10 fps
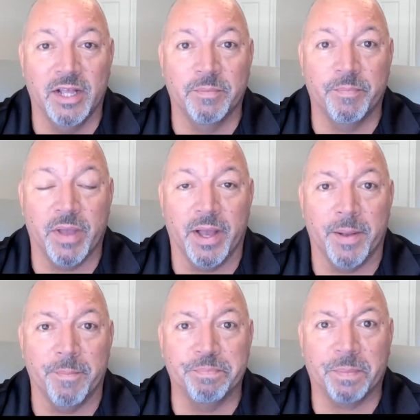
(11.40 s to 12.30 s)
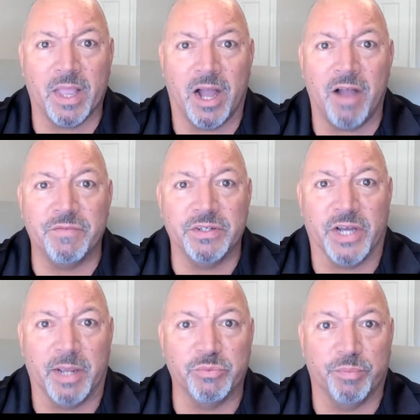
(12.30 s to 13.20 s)

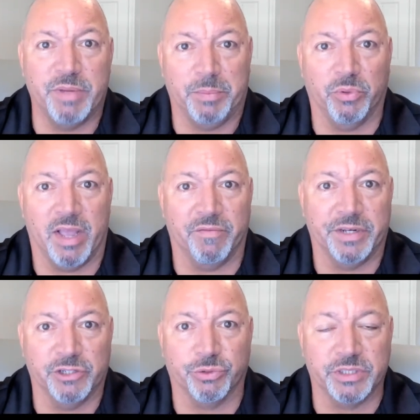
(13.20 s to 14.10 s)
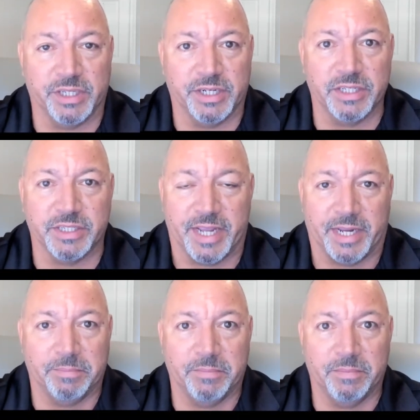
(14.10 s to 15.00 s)
Oftentimes when people have an interest in an
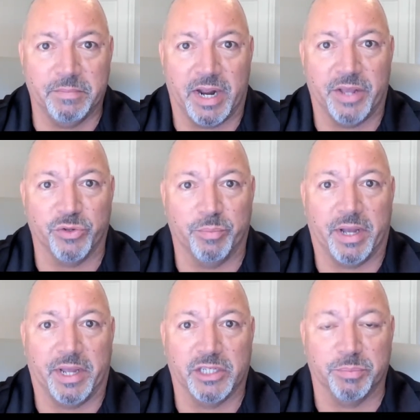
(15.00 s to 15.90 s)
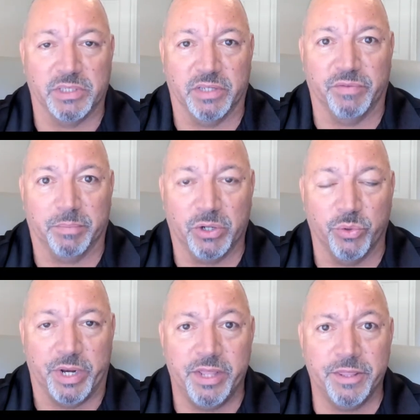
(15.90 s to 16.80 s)
estate, either by a specific
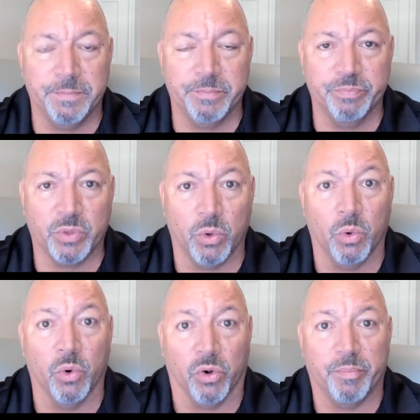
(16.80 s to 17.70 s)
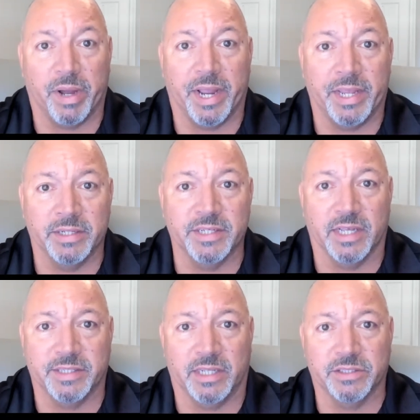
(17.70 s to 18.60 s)
bequeath or by
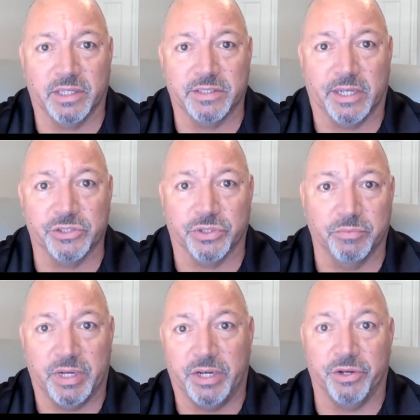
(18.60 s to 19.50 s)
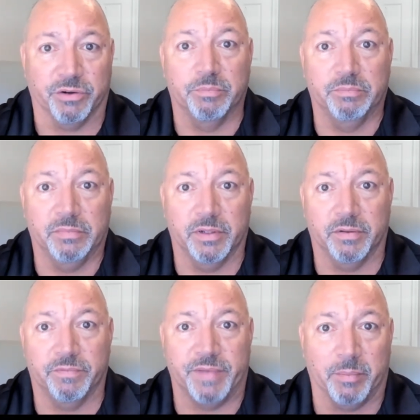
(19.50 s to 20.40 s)
intestate succession, meaning you're a
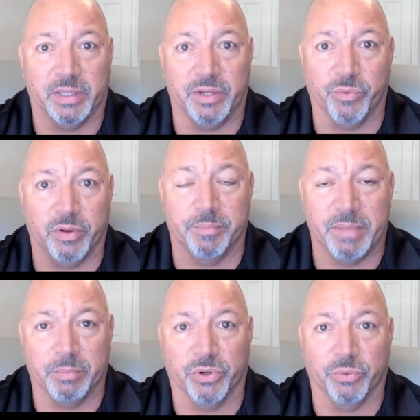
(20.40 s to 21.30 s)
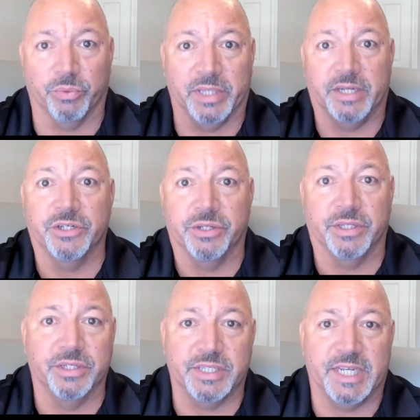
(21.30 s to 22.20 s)
family member related to the
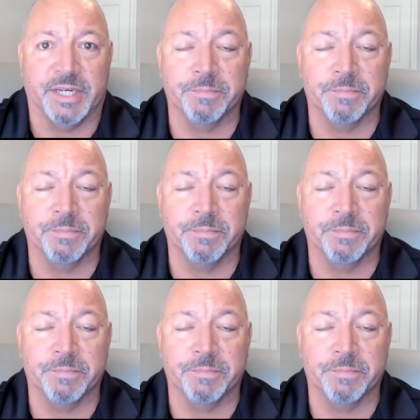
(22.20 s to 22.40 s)
decedent,